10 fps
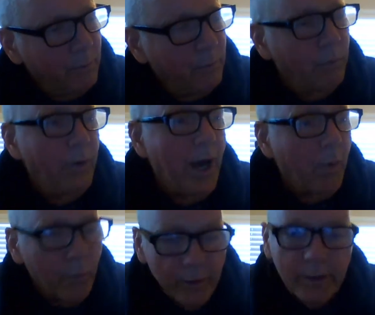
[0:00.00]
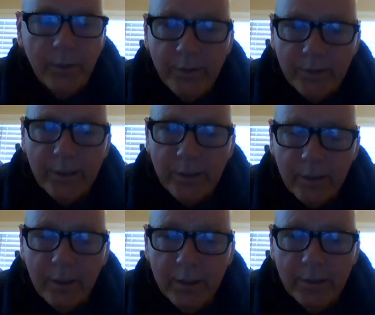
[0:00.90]
not really risking their
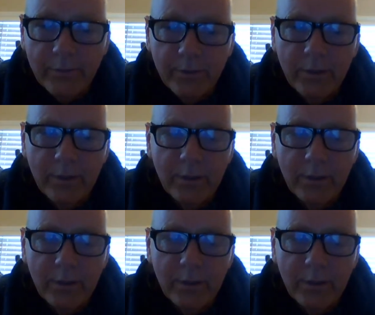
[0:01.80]
lives.